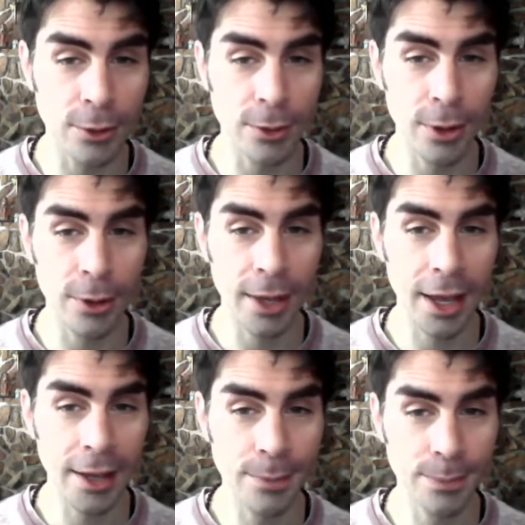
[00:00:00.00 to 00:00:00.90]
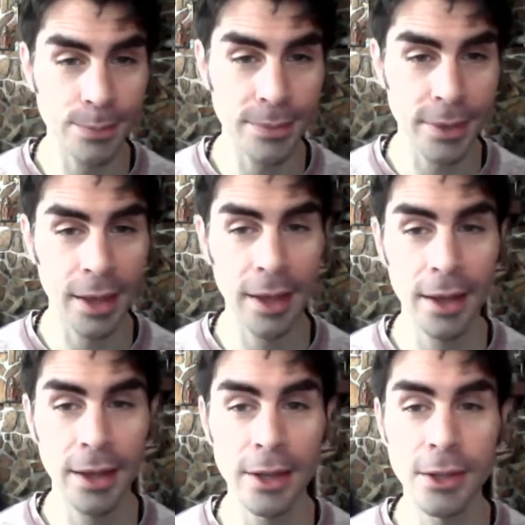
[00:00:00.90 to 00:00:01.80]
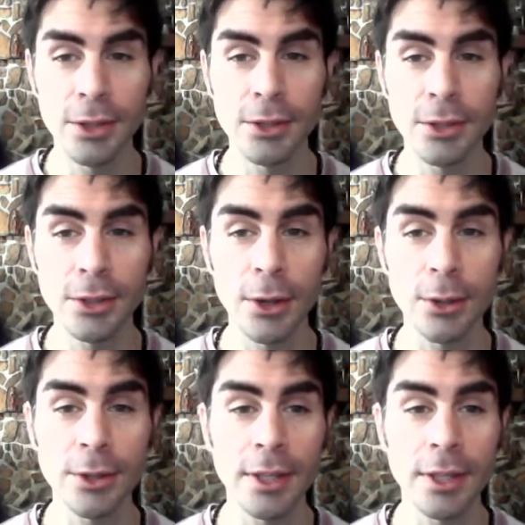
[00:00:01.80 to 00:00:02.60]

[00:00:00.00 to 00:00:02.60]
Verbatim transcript: to move into, okay?